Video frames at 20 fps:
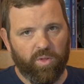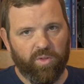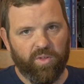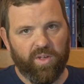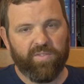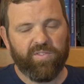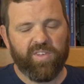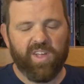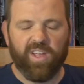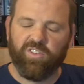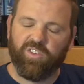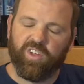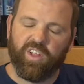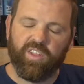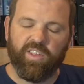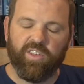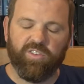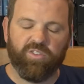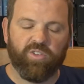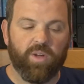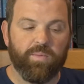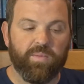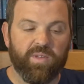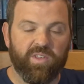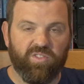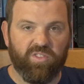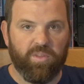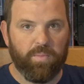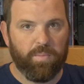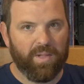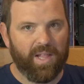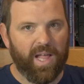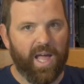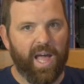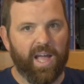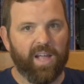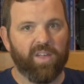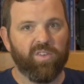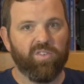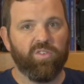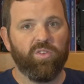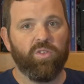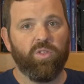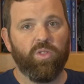left-hand side of the histogram is the blacks,